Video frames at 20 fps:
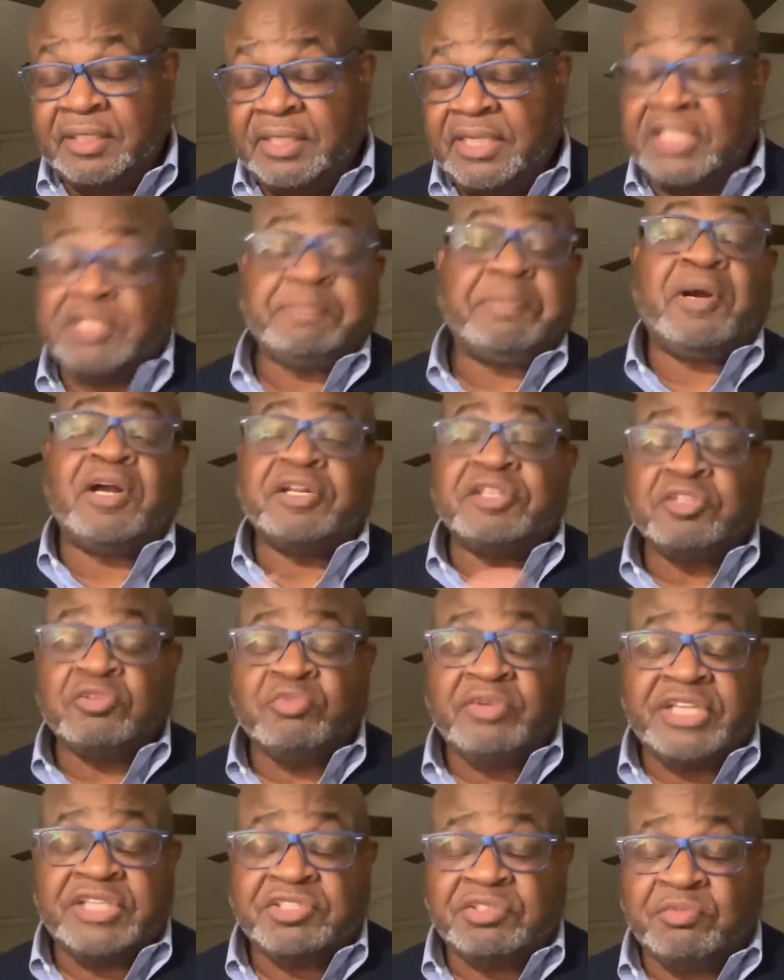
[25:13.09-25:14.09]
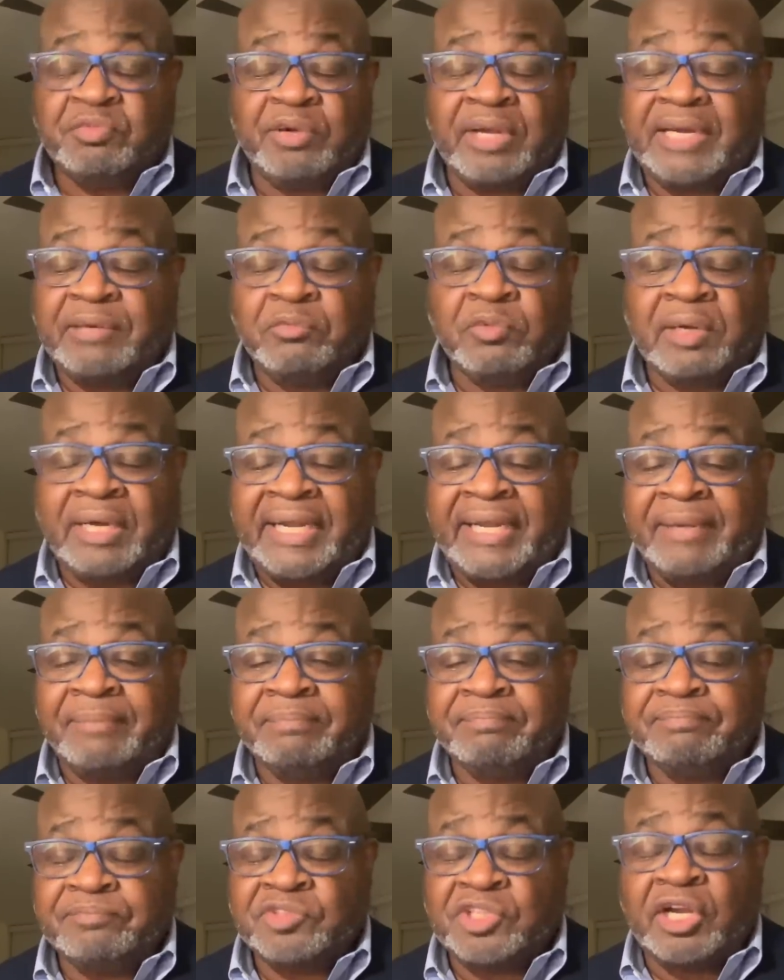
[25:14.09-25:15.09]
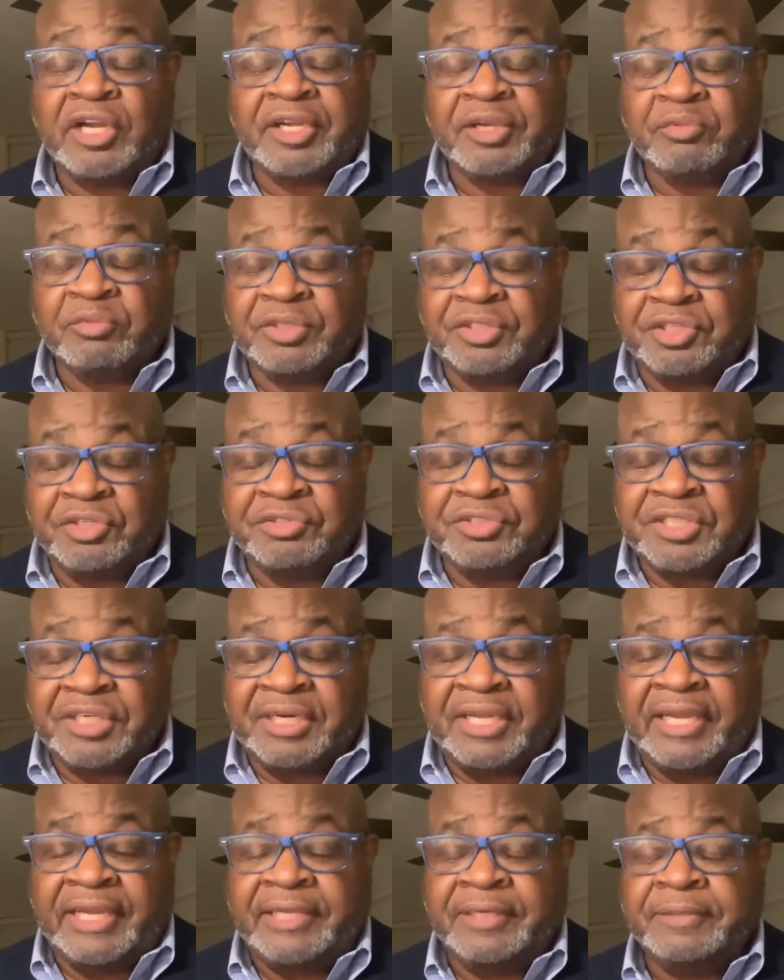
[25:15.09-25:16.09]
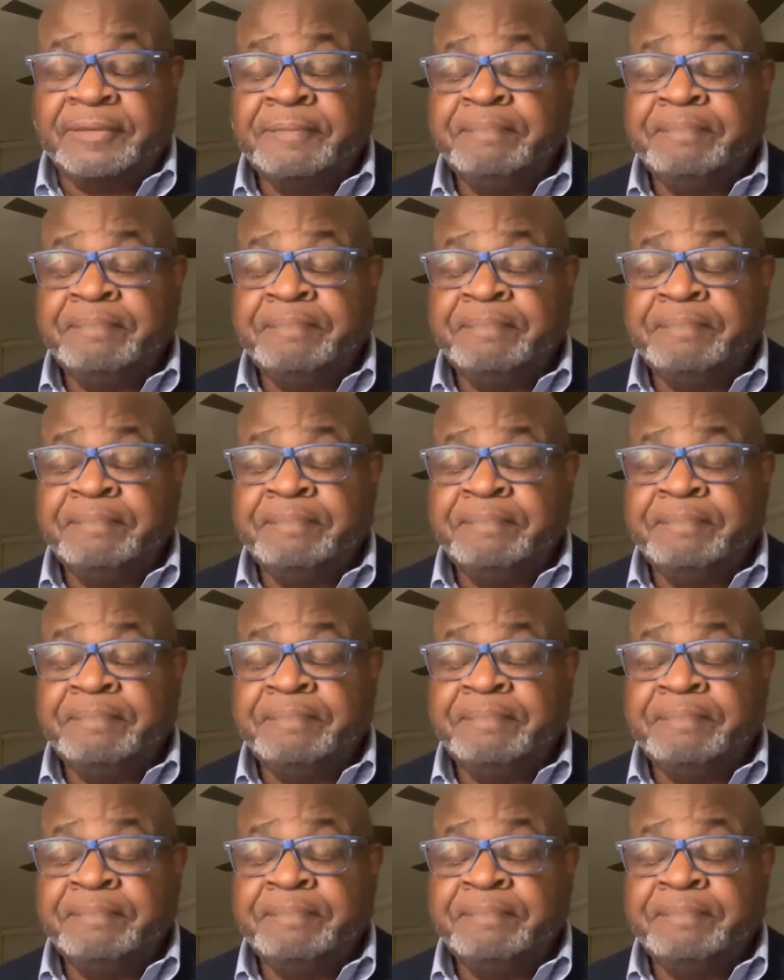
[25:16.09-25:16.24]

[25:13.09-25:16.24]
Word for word: It's part of the reason why I'm talking with you tonight.